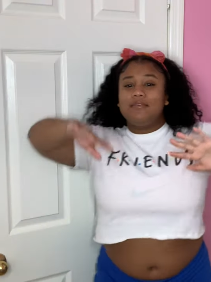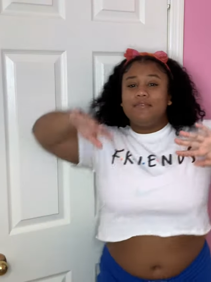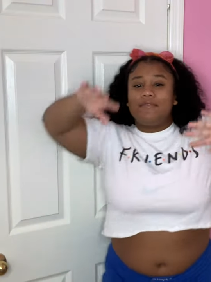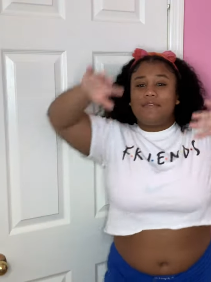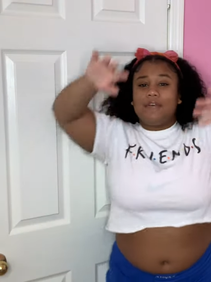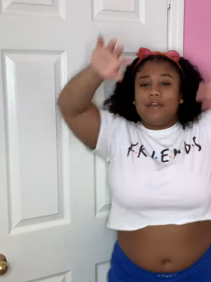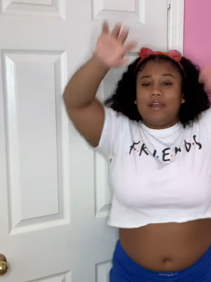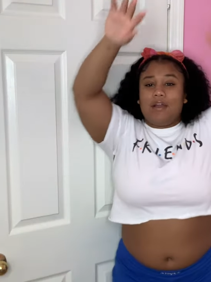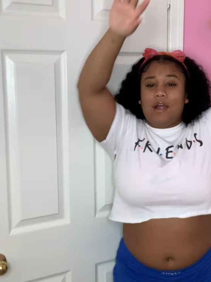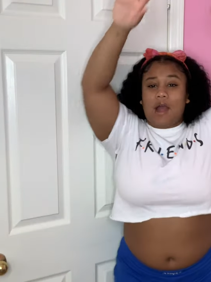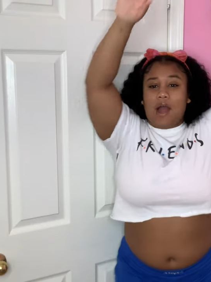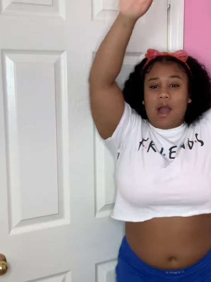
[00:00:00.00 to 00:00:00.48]

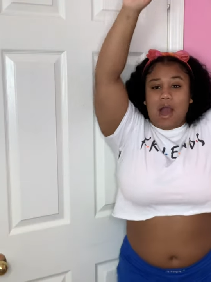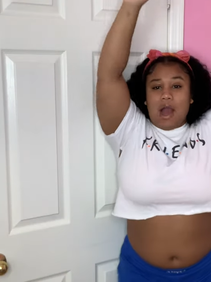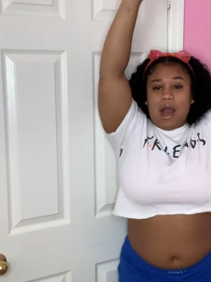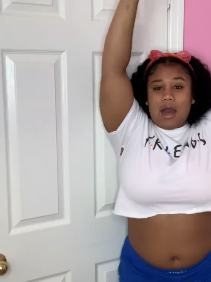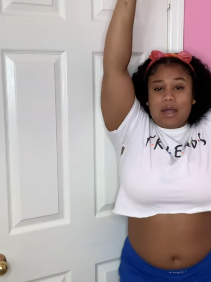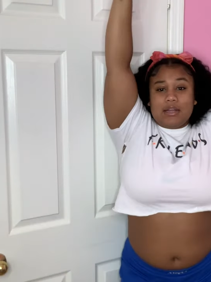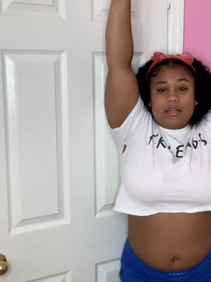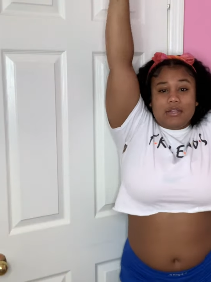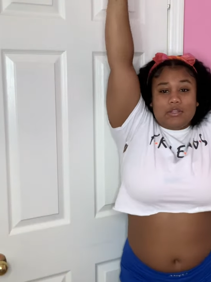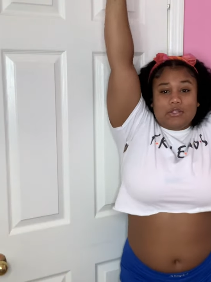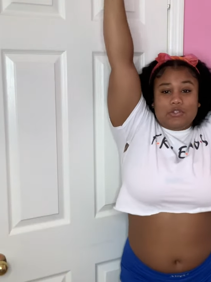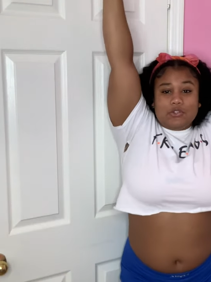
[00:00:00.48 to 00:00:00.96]
figure out
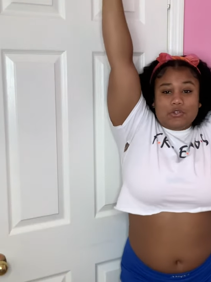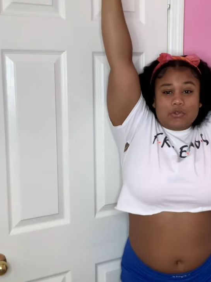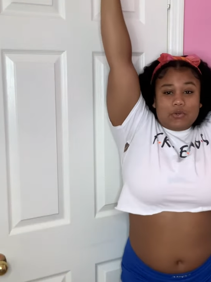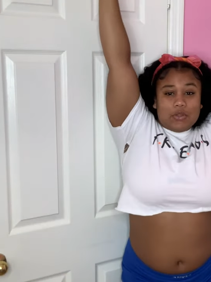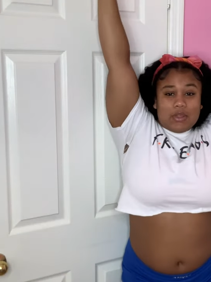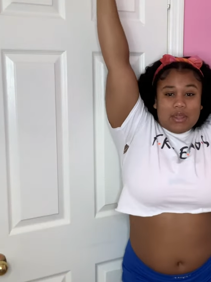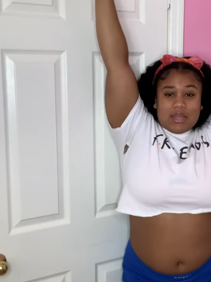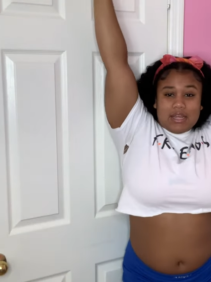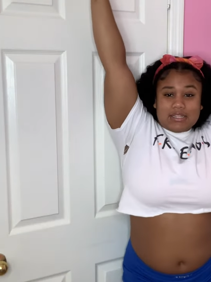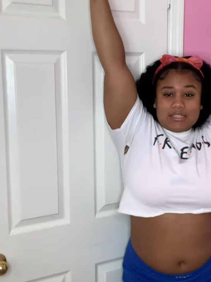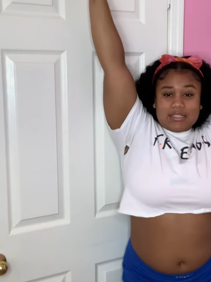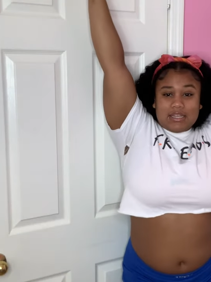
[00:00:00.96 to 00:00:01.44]
how to do
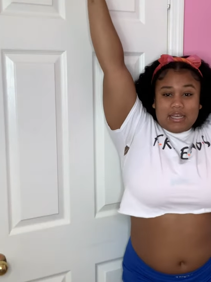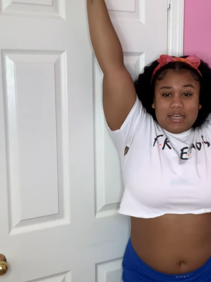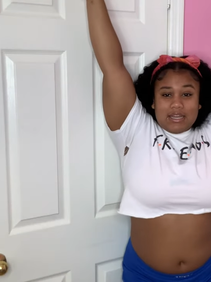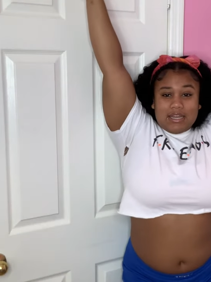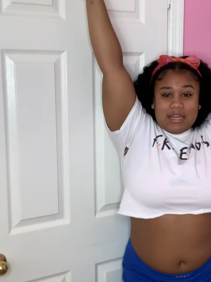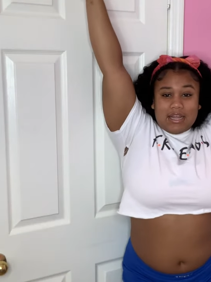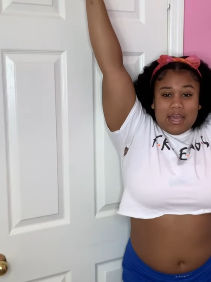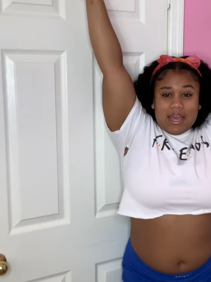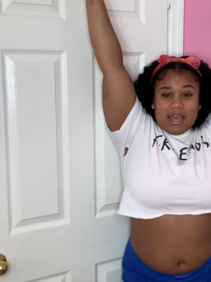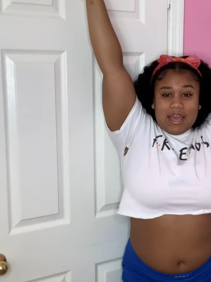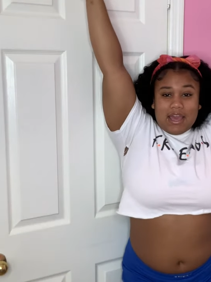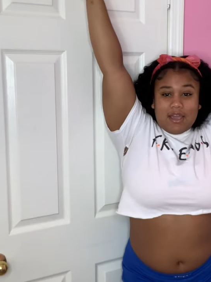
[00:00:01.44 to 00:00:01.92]
this in
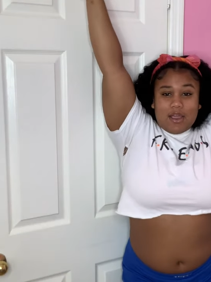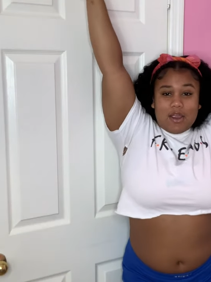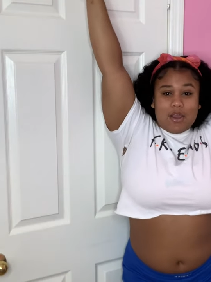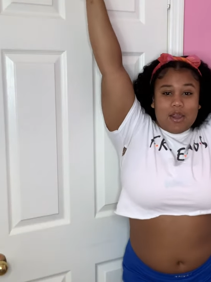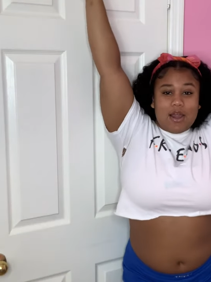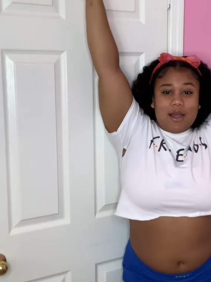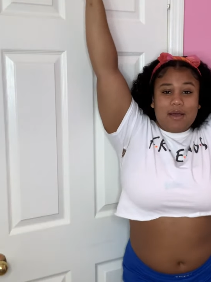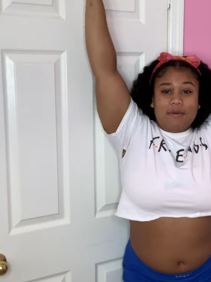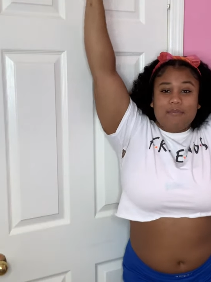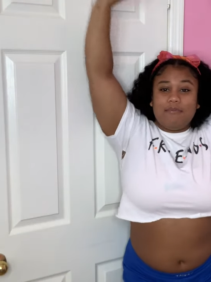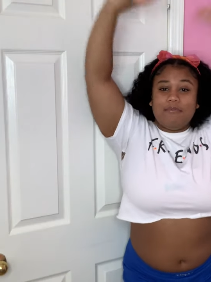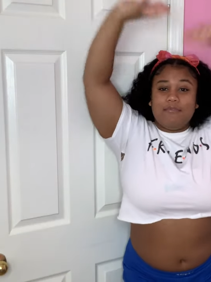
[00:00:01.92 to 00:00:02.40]
here.
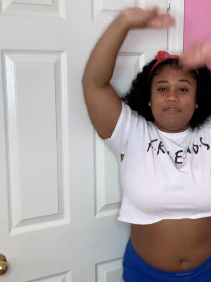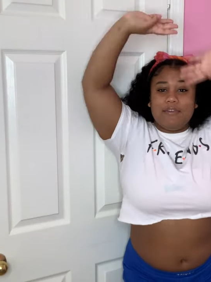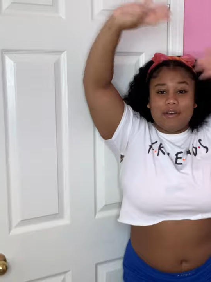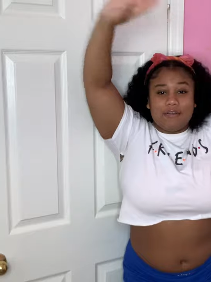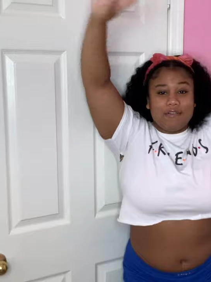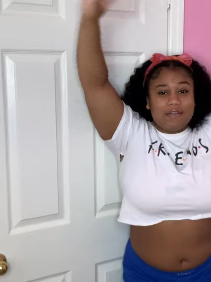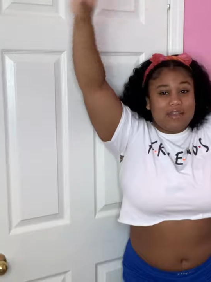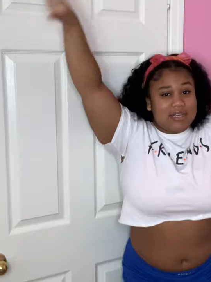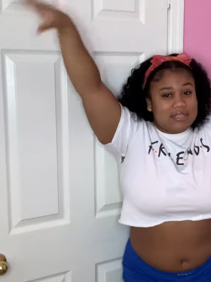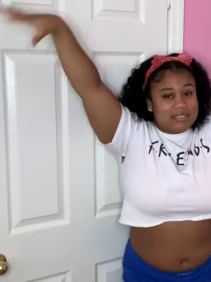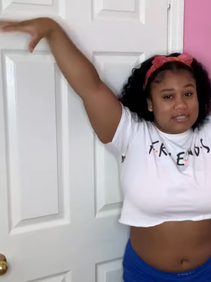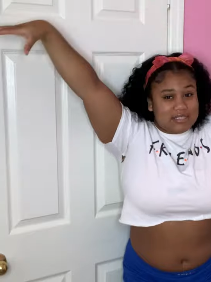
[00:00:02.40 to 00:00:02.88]
I'm
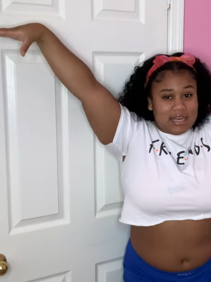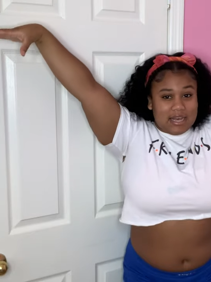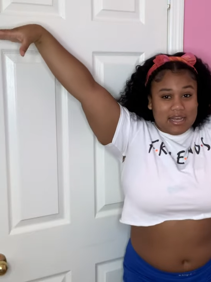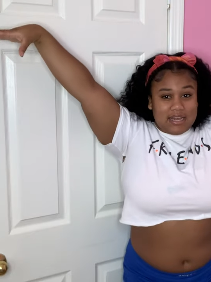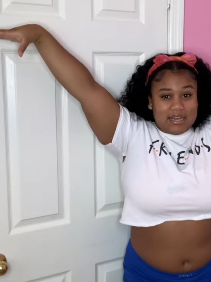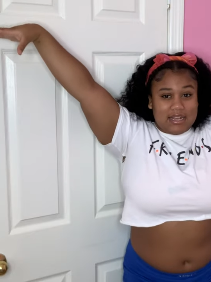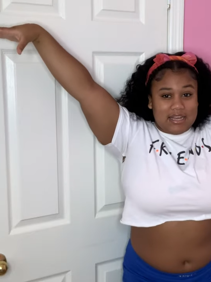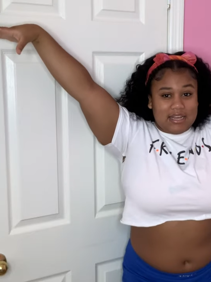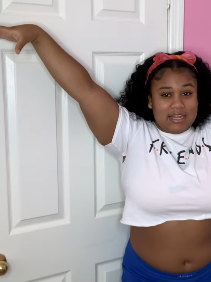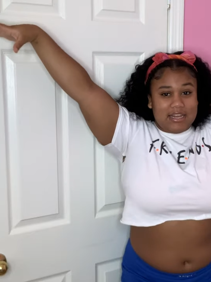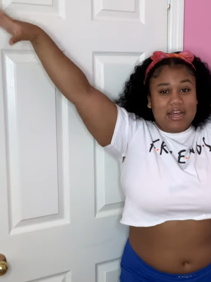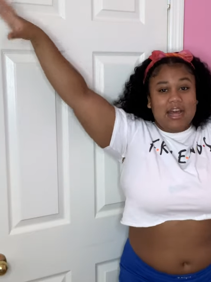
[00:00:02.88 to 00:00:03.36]
very
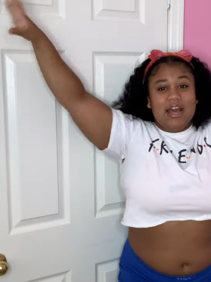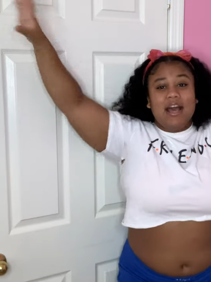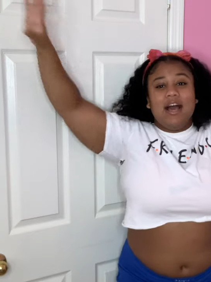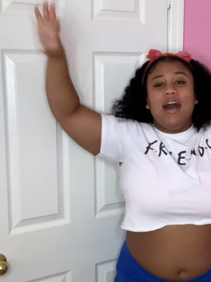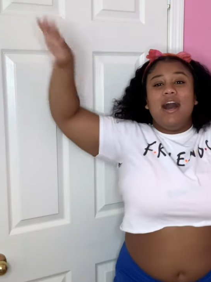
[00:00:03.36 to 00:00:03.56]
excited.